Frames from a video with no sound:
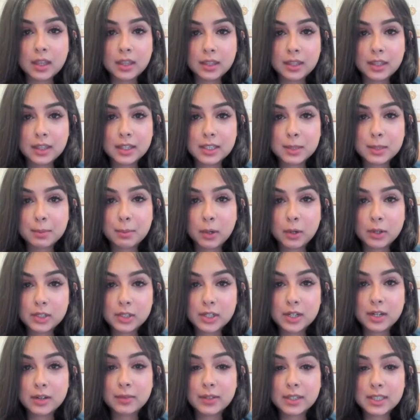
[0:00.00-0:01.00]
The
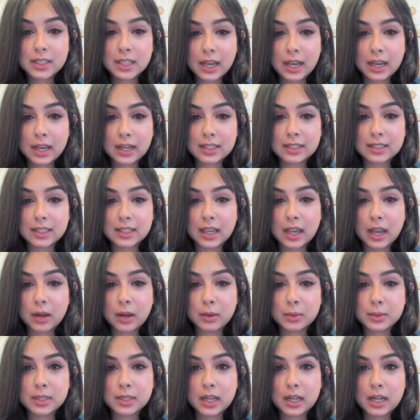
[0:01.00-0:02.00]
explosion of a taxi
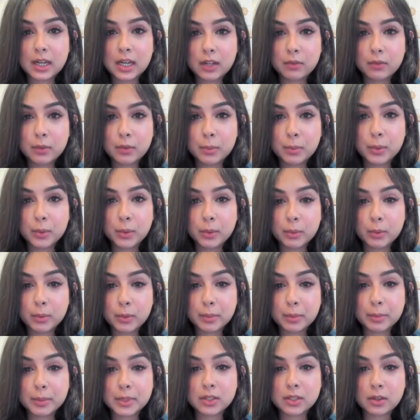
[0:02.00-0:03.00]
outside Liverpool
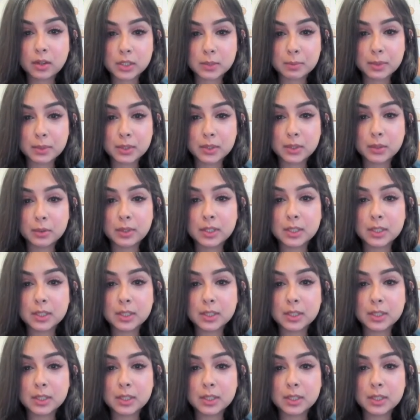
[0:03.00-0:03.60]
Women's Hospital